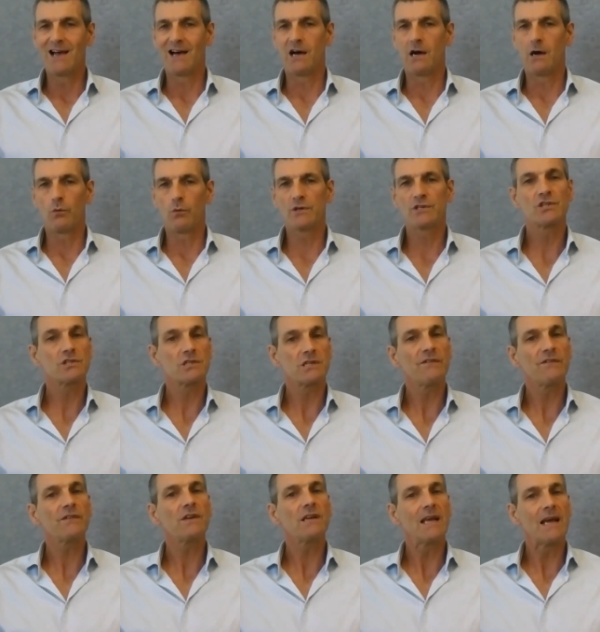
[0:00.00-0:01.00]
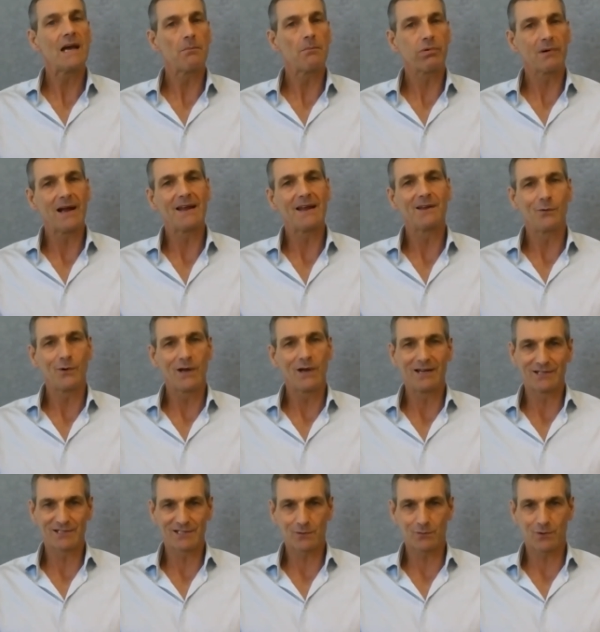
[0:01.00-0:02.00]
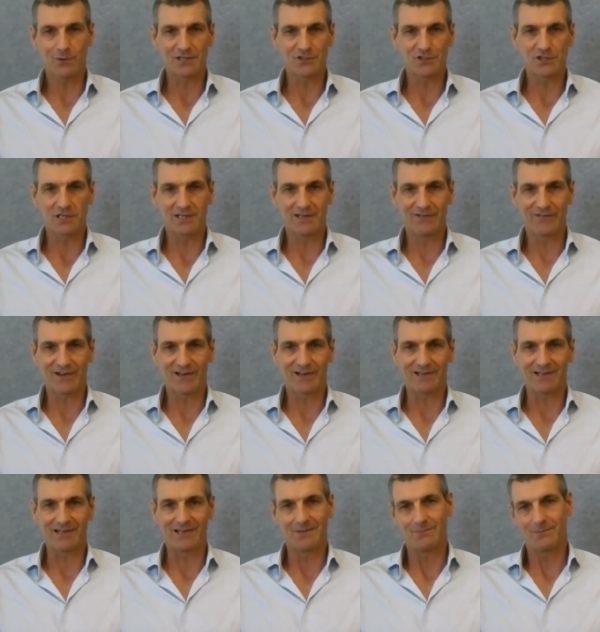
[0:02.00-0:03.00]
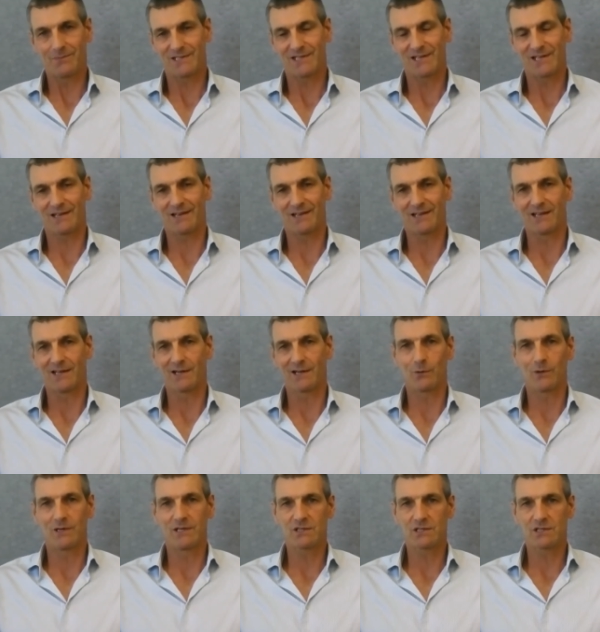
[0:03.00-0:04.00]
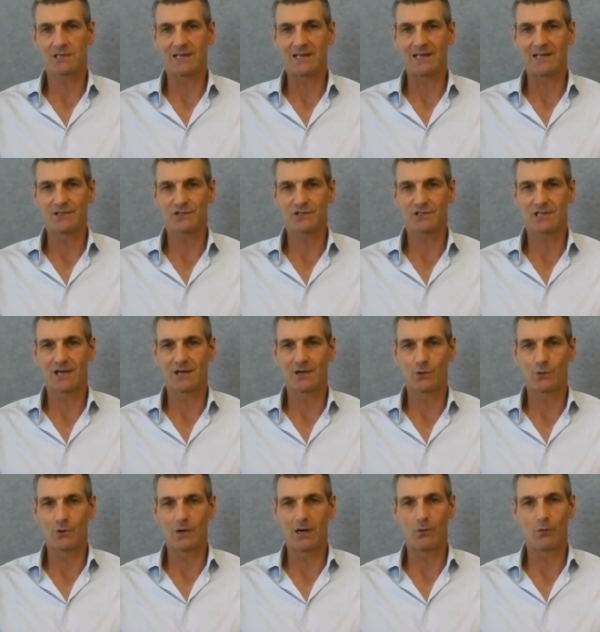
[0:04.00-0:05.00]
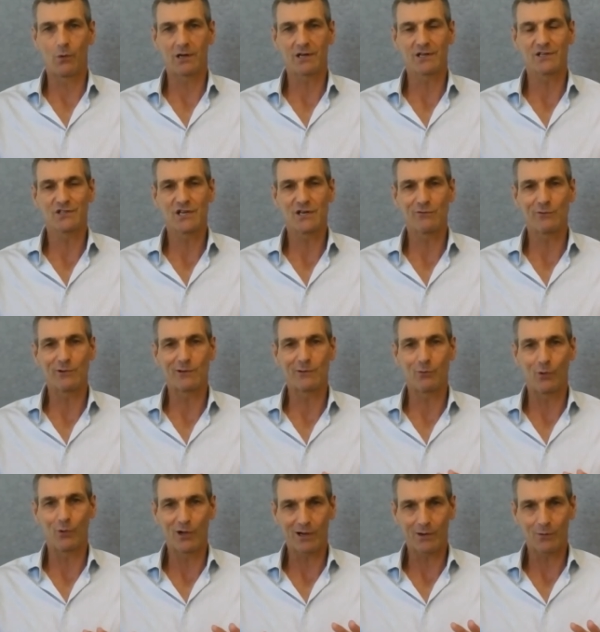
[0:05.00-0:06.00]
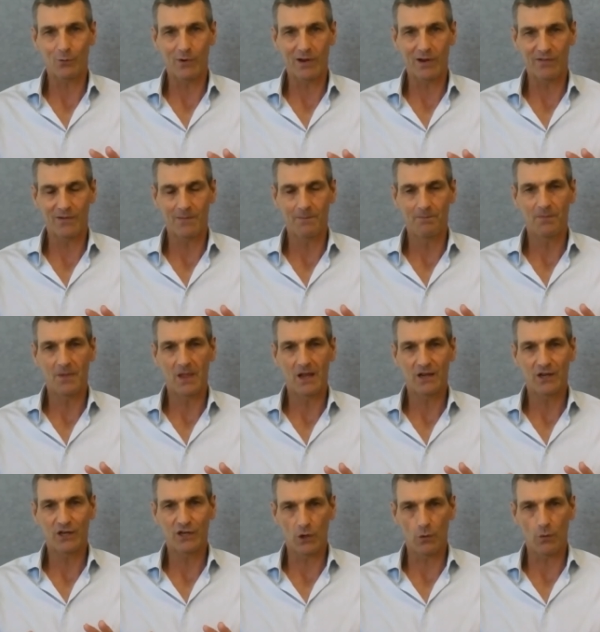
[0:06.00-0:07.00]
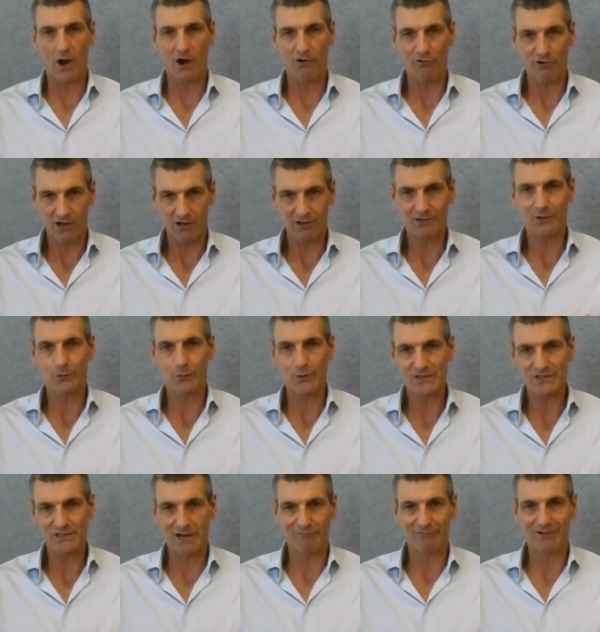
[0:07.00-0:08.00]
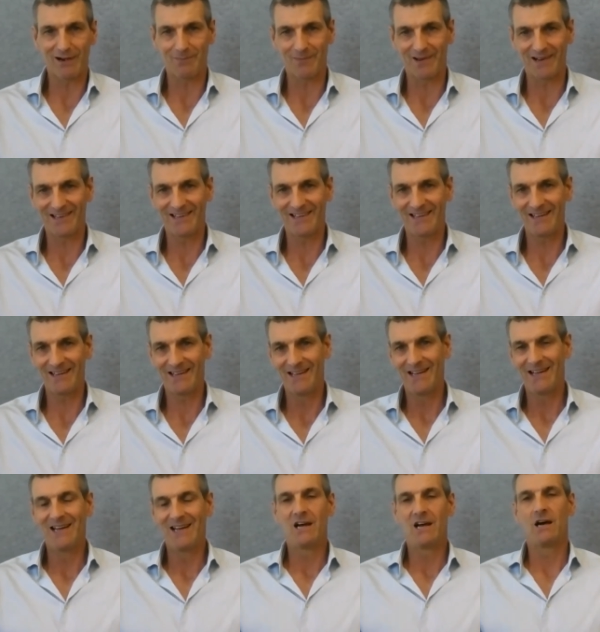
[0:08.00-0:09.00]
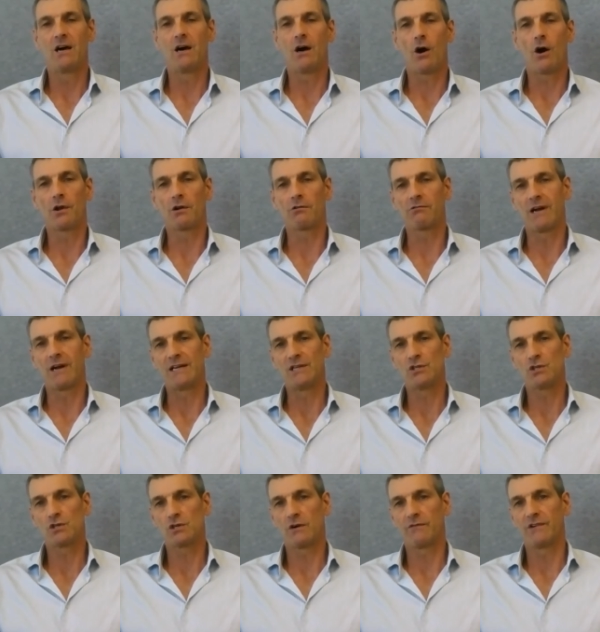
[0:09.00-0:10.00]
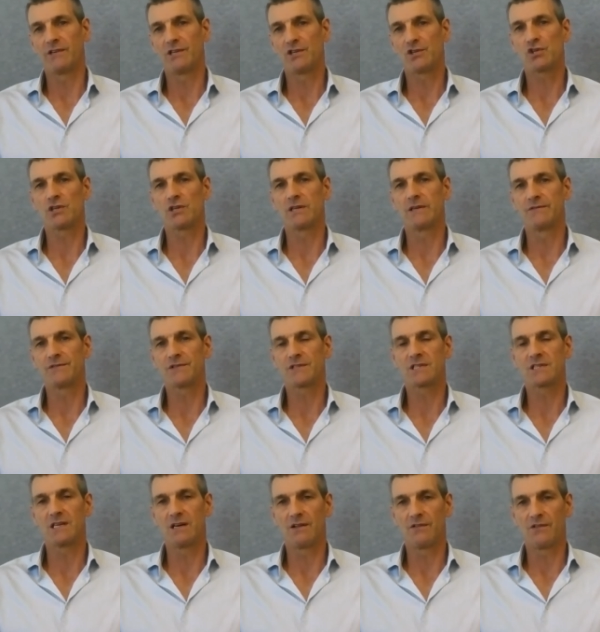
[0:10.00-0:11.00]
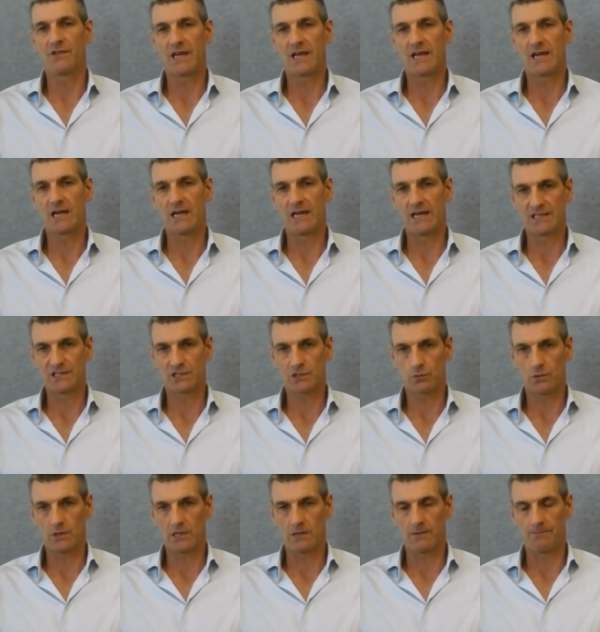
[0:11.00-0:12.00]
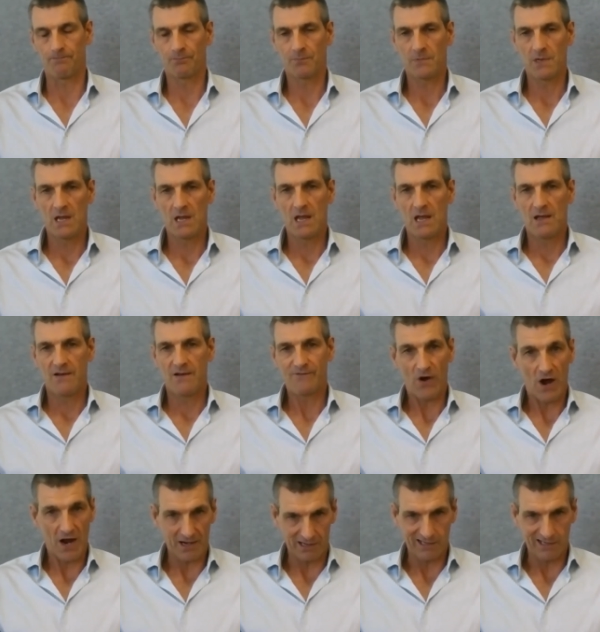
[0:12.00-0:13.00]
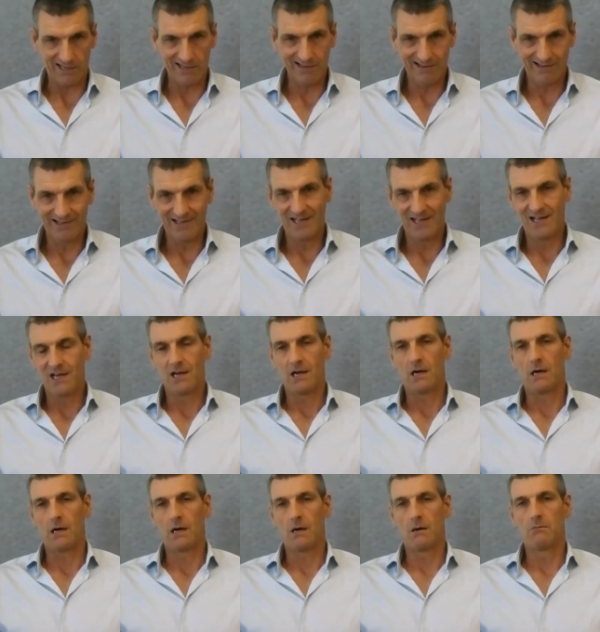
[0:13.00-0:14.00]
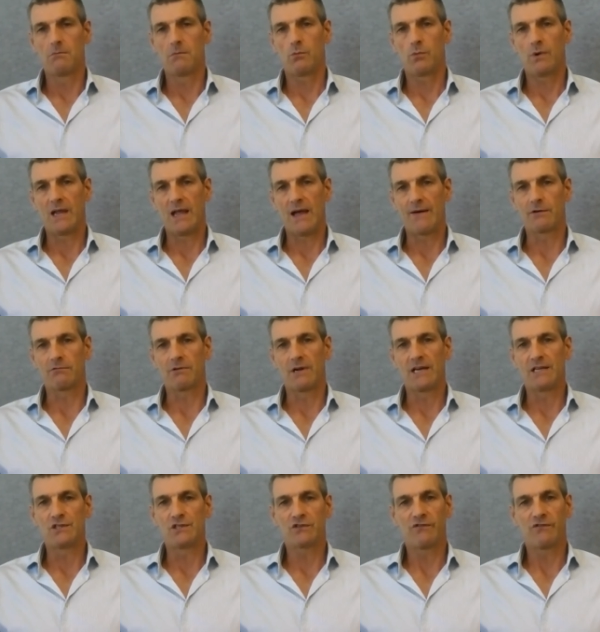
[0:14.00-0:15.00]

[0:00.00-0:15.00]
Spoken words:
which has lifted our brand awareness quite significantly, particularly in Queensland. So we're continuing to work with QRL, Queensland Rugby League, on a range of initiatives there as well. Finally, we have a range of